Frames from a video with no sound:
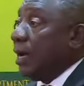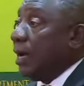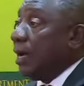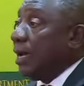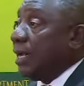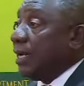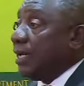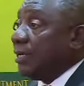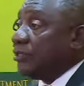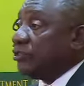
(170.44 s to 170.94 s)

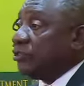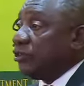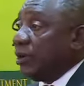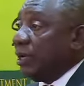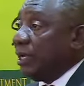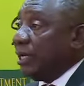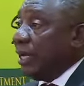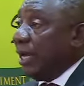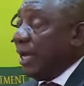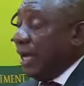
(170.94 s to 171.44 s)
Let us
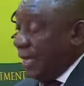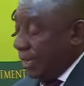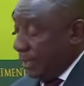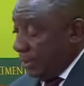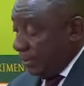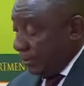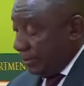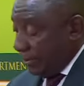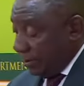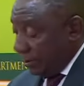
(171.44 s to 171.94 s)
join
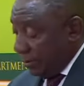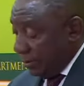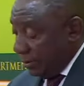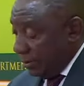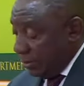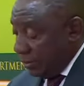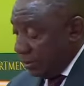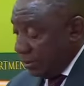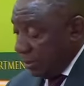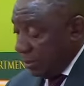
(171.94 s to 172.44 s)

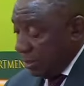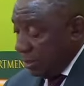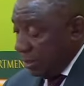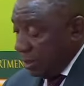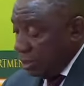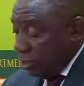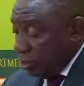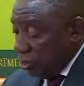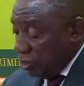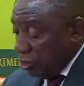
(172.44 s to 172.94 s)
hands
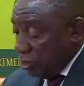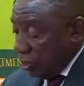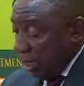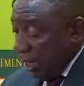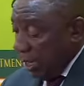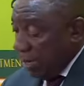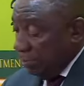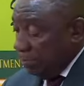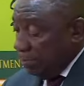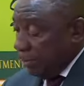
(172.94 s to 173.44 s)

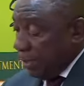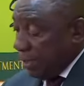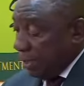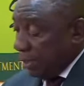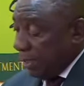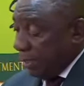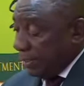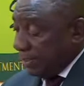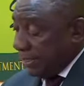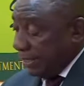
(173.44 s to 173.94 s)
and
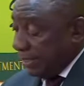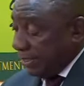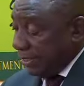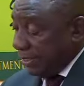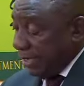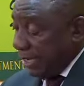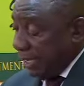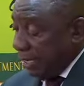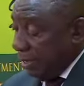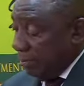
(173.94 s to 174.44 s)
build a
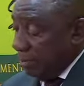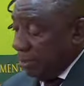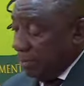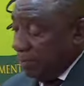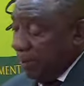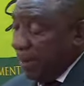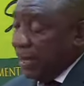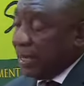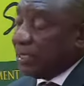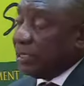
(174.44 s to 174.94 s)

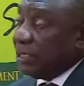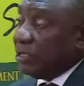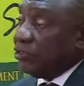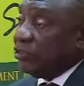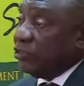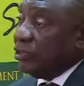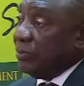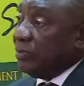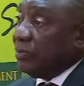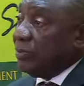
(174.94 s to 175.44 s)
sustainable
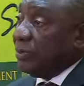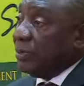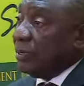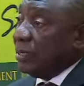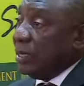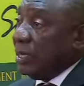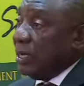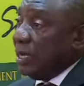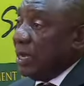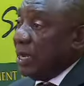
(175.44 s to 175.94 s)
partnership
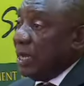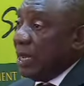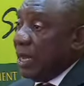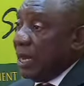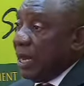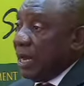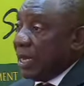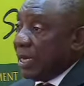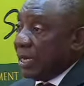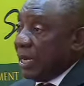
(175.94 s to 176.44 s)

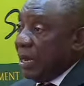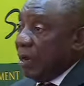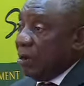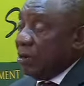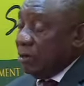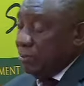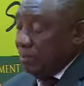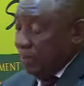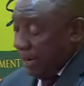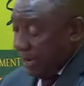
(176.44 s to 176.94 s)

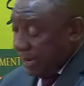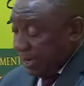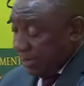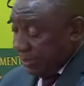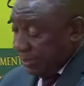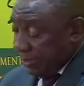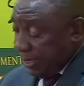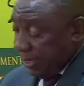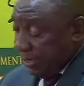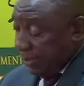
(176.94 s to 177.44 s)
around
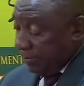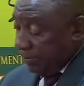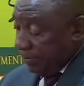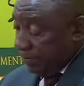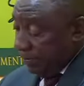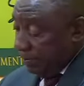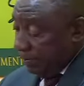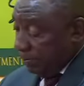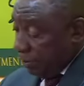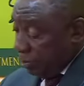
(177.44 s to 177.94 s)
Makassar
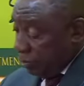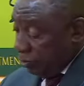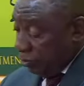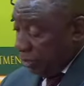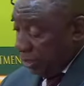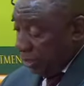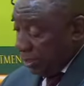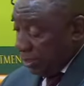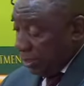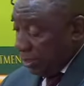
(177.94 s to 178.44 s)

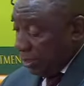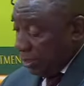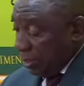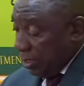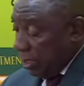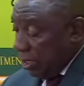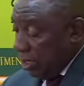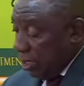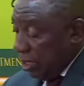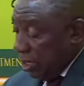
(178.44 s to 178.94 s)
project,
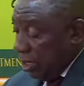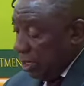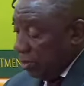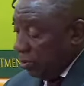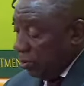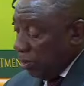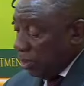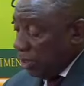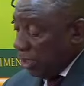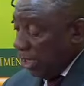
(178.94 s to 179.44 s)

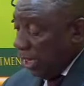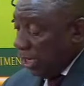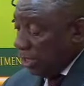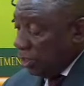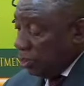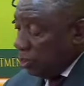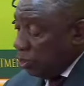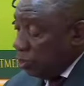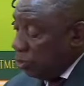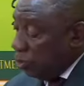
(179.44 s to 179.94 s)
which
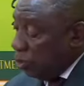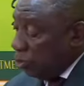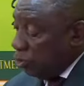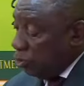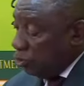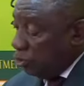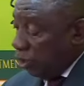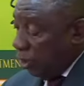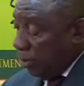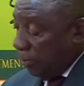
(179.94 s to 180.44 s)
had
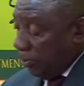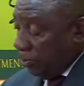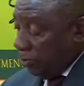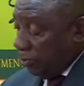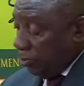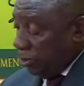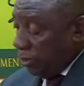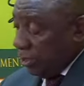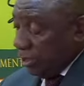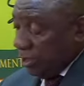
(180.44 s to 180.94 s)
huge
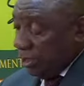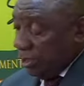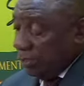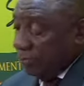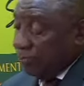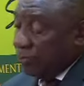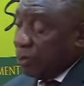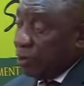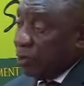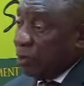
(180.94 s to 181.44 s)

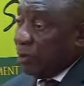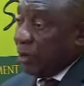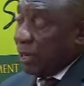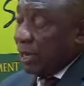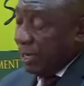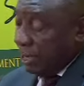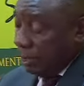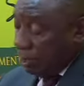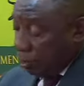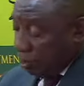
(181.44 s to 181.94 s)
opportunities for
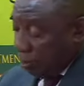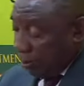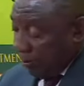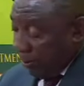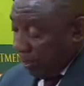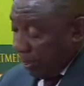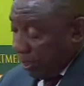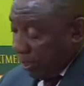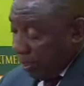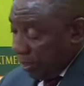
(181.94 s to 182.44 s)
local
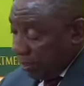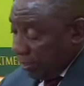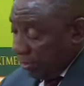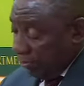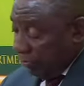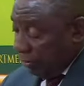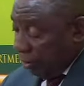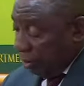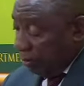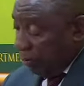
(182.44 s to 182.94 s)
economic
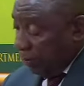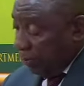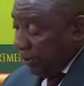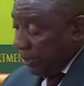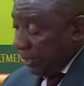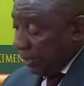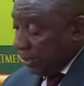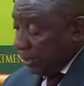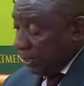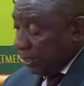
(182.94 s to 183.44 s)

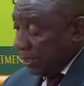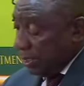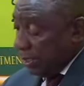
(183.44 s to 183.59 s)
development